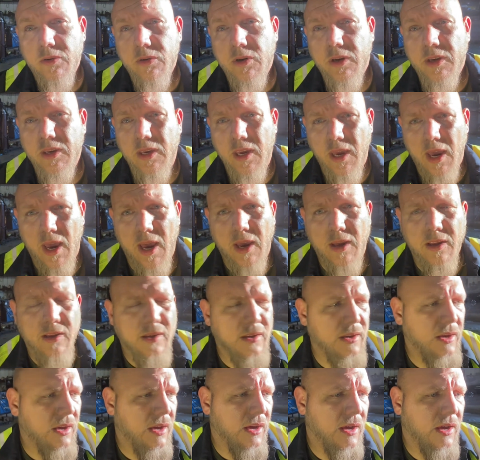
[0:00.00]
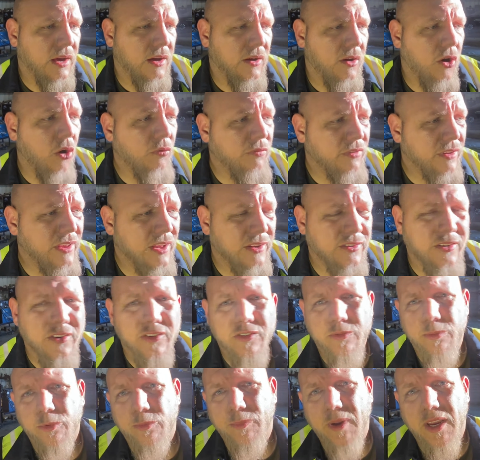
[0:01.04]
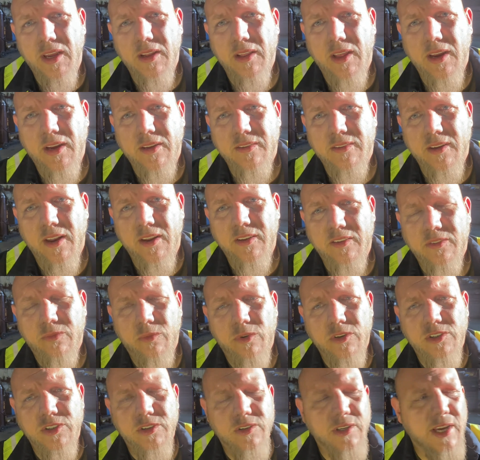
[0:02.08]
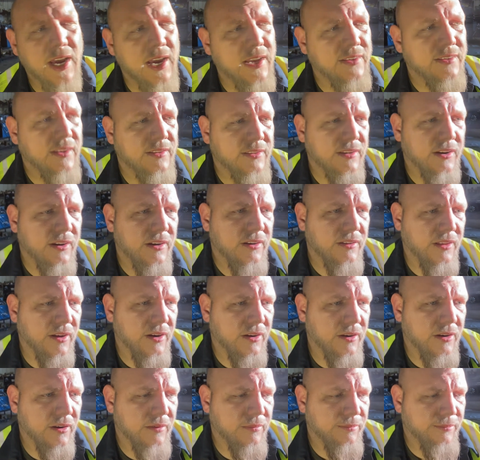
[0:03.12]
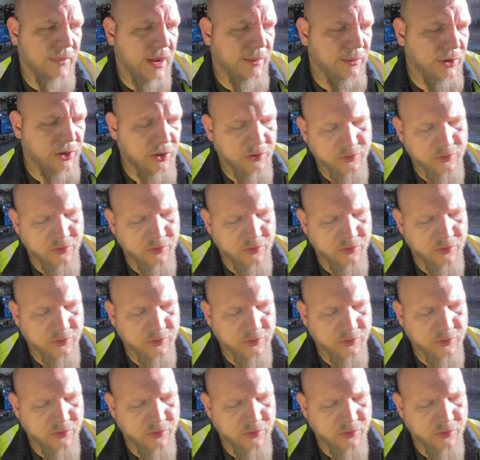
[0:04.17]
yeah, hopefully that's usable, man. Like I said, I just want you guys out there that are maybe new